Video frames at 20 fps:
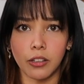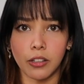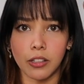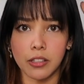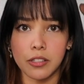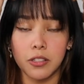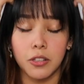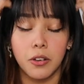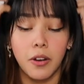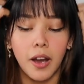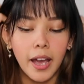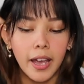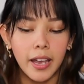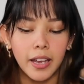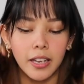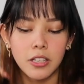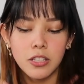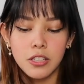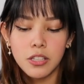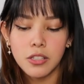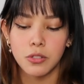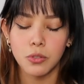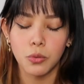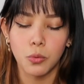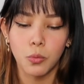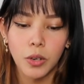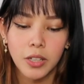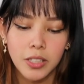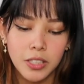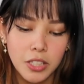also I just
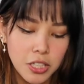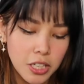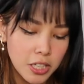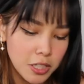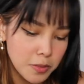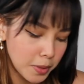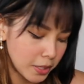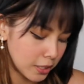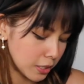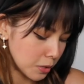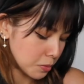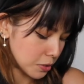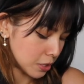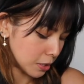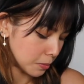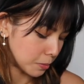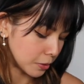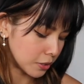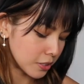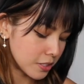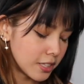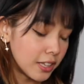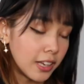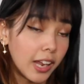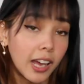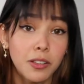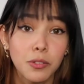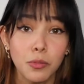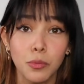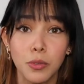want to change my lipstick because the
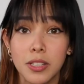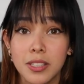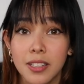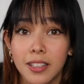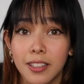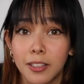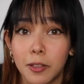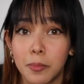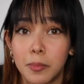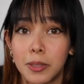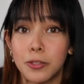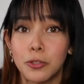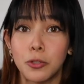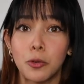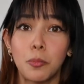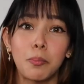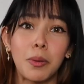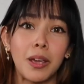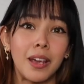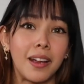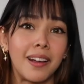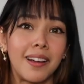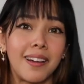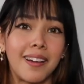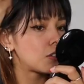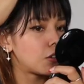last one was a little bit too pink.